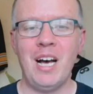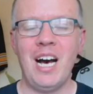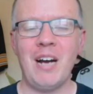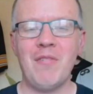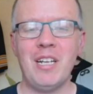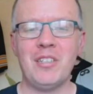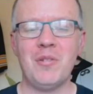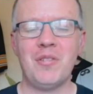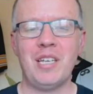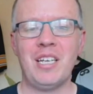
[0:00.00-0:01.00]
I really
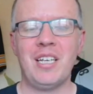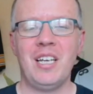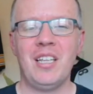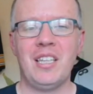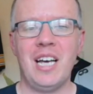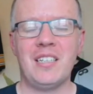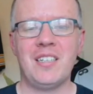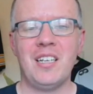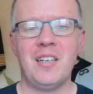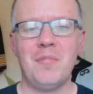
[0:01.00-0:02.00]
do think that
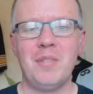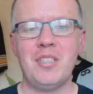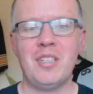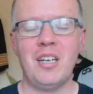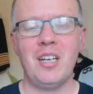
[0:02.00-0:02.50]
Mr.